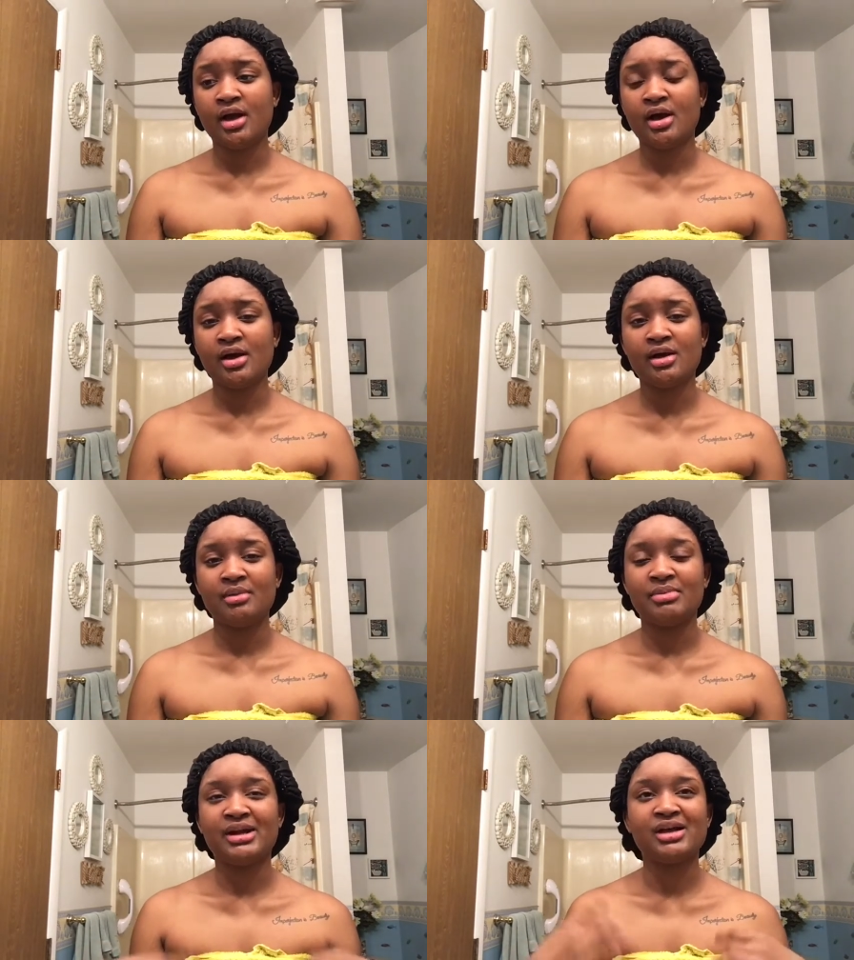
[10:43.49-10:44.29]

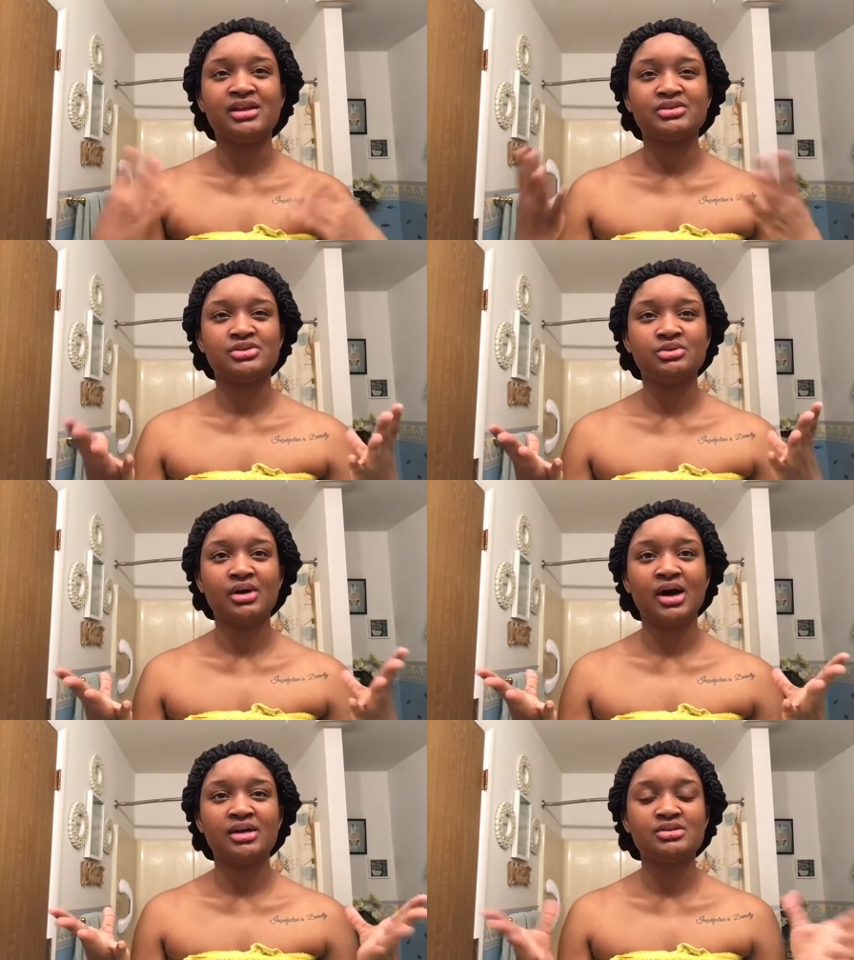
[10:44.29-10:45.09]
But not like too
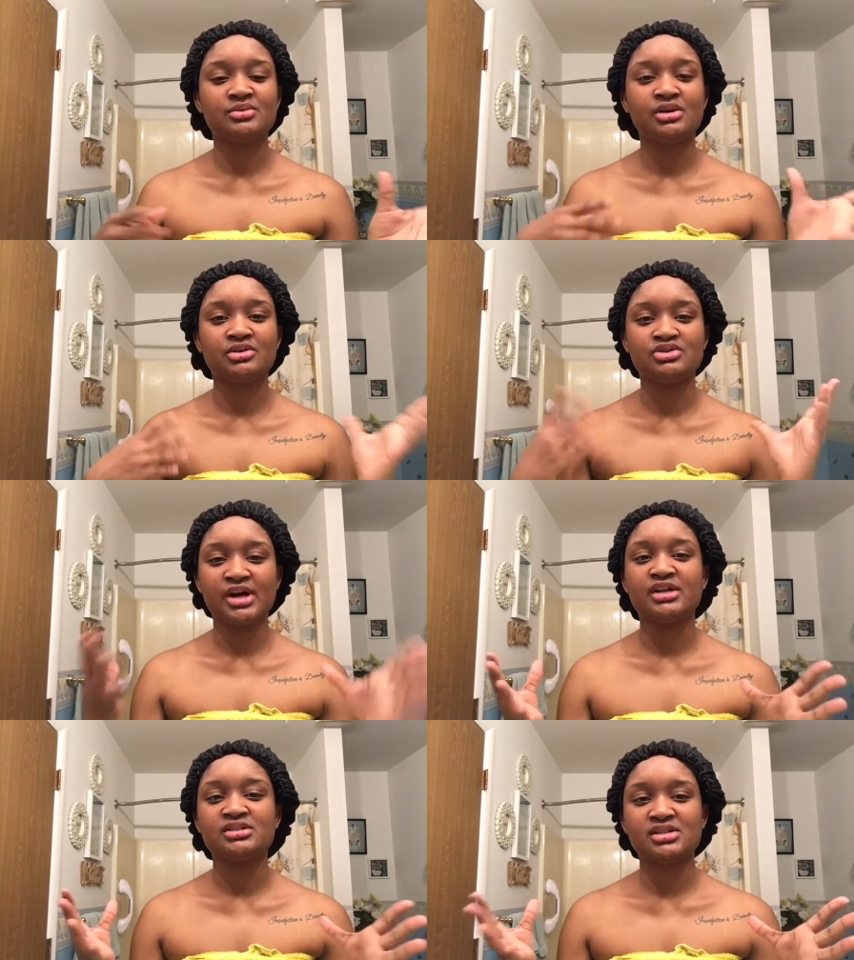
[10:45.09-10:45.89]
hot to where it'll dry
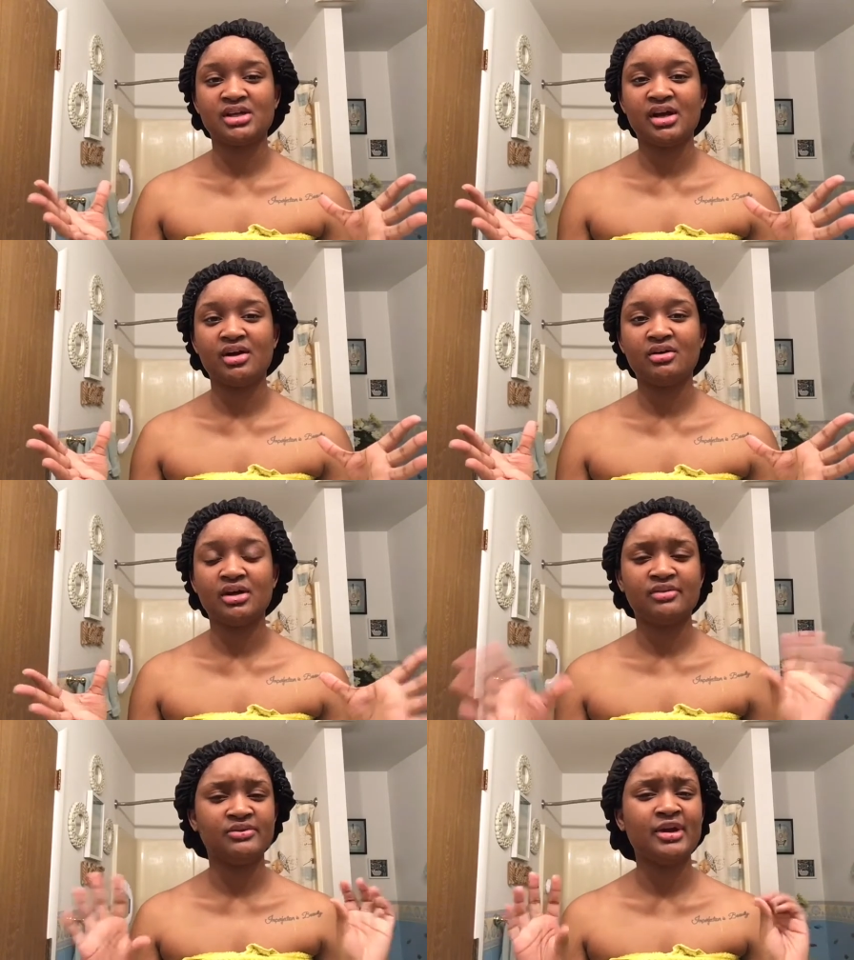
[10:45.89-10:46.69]
your skin out.
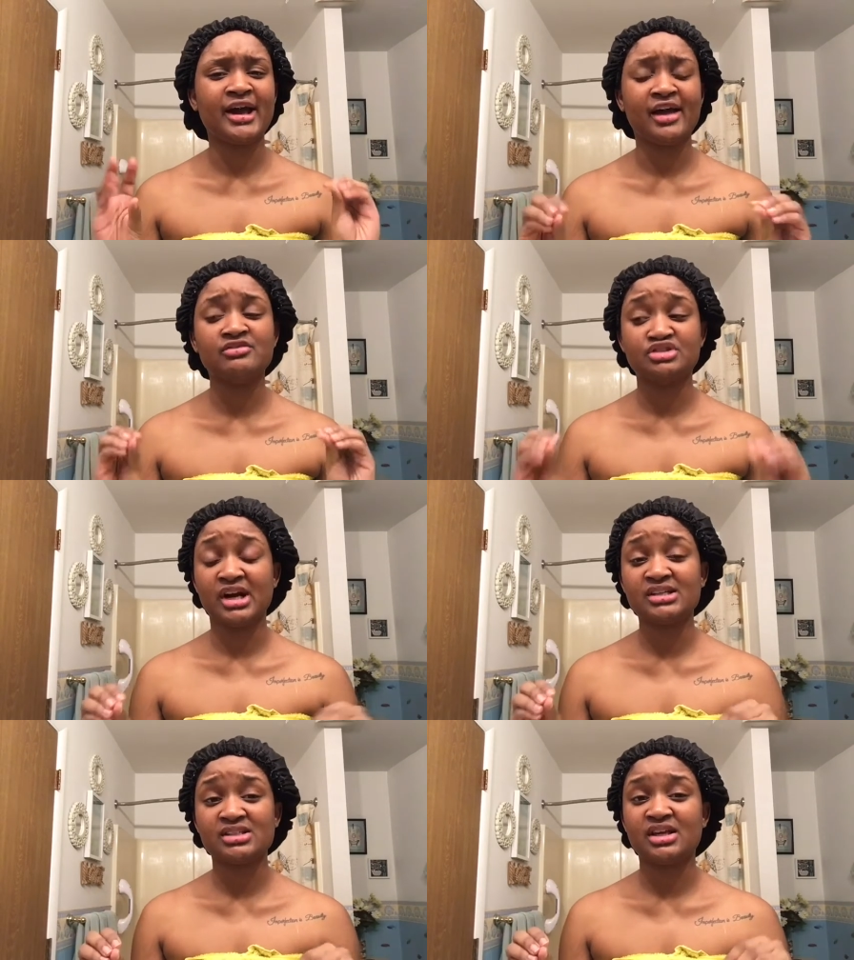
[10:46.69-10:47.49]
And if you have
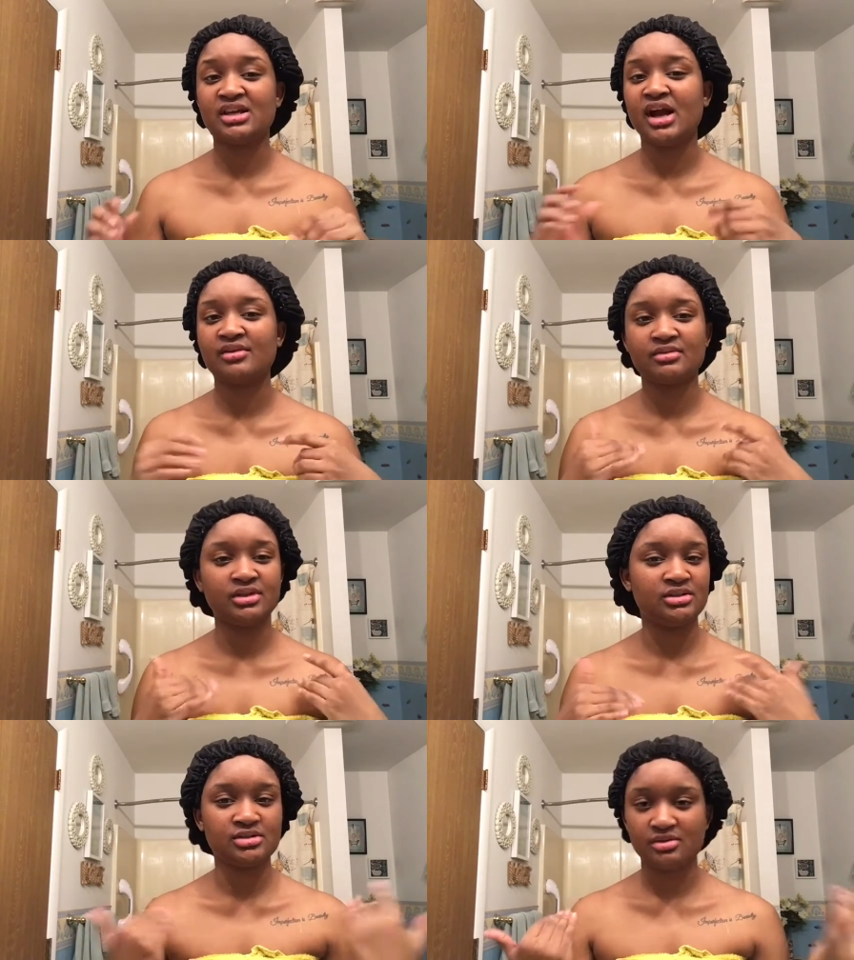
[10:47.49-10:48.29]
dry skin, I
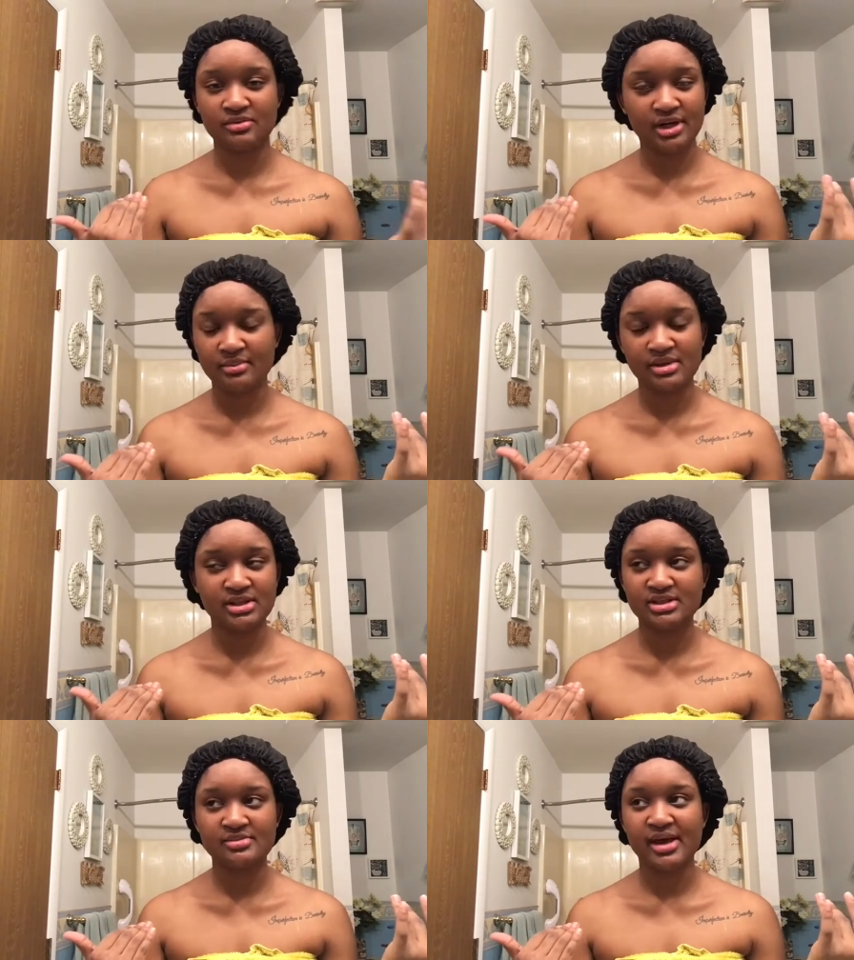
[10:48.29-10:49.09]
really don't recommend
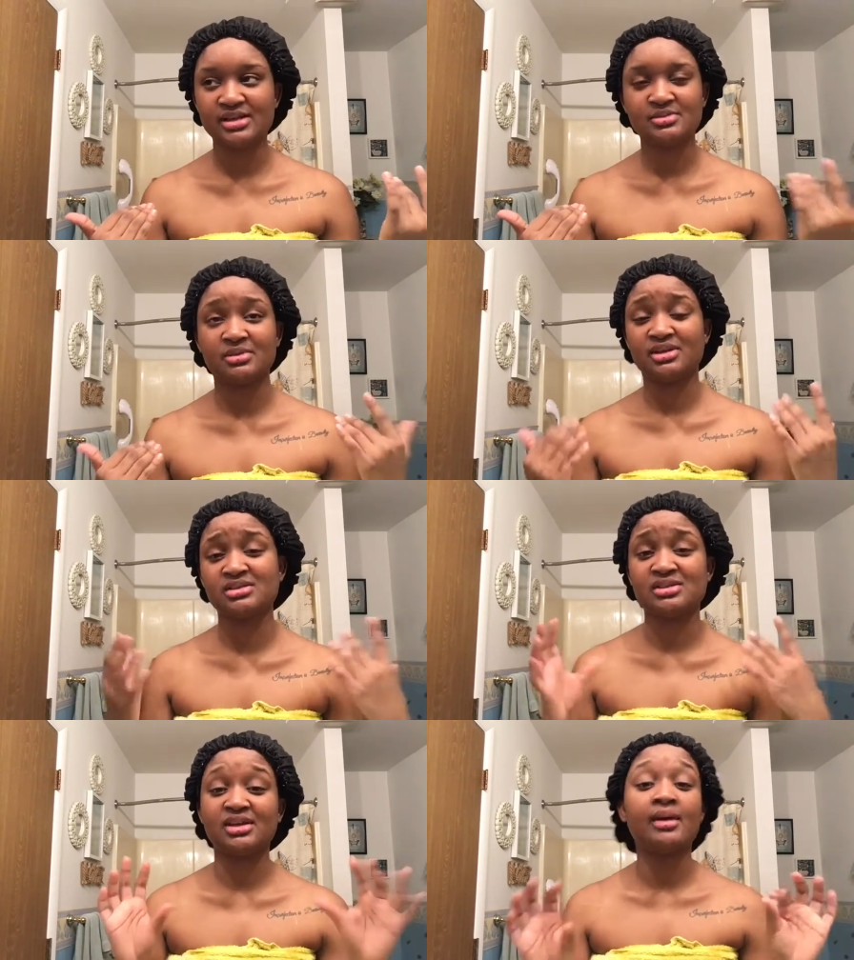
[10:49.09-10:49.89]
this mask because
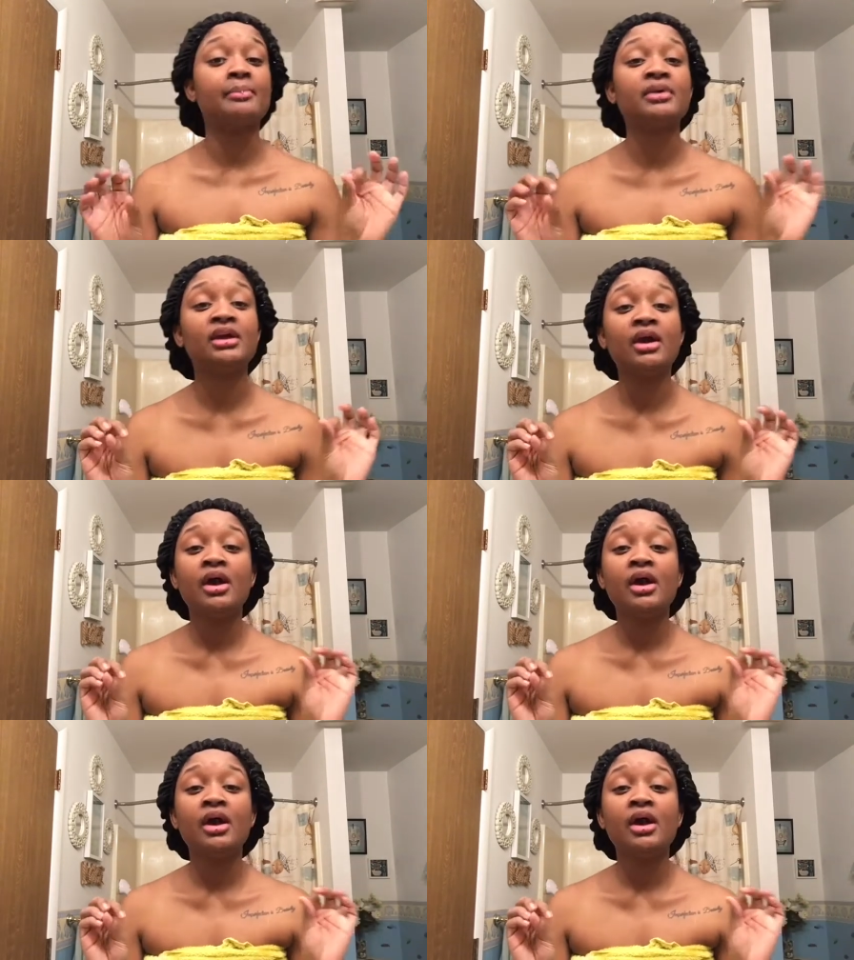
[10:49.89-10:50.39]
it can be